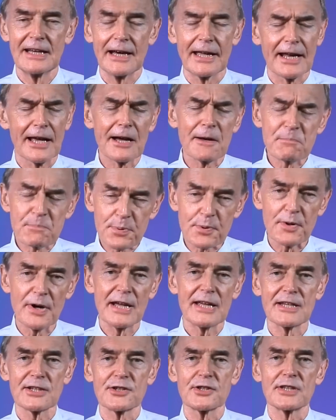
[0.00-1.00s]
And I'm
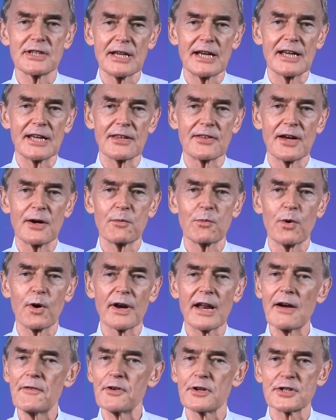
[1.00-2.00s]
praying today that
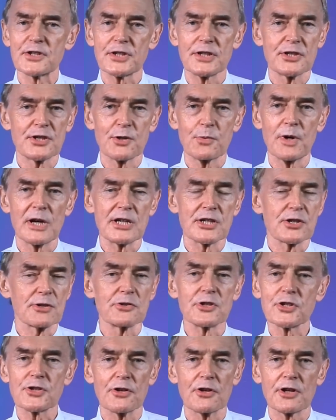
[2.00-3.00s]
whatever
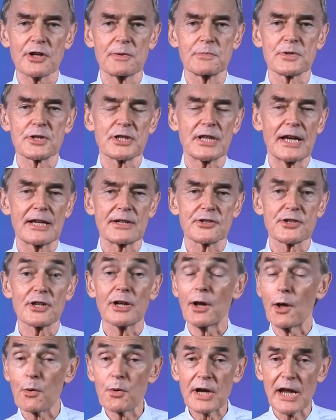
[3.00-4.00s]
situation, circumstance,
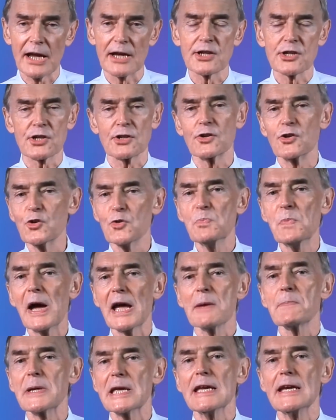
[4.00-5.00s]
location you
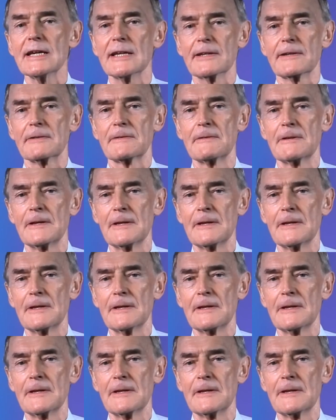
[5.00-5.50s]
may be in,